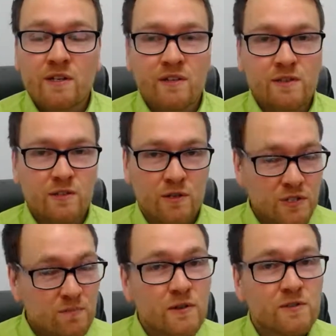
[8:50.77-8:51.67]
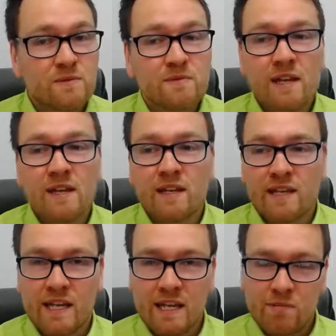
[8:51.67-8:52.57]
don't just post them.
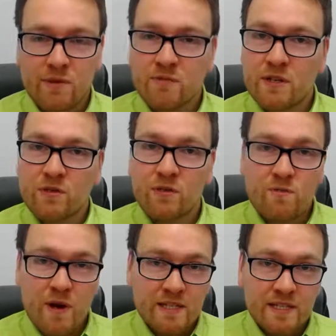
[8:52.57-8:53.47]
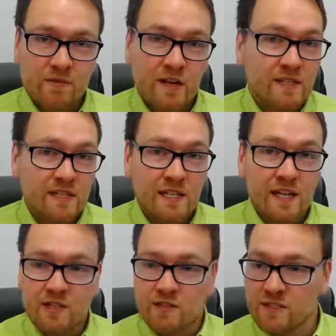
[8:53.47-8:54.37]
Keep them in your awaiting
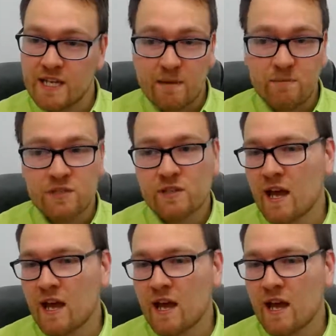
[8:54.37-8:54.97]
reconciliation tabs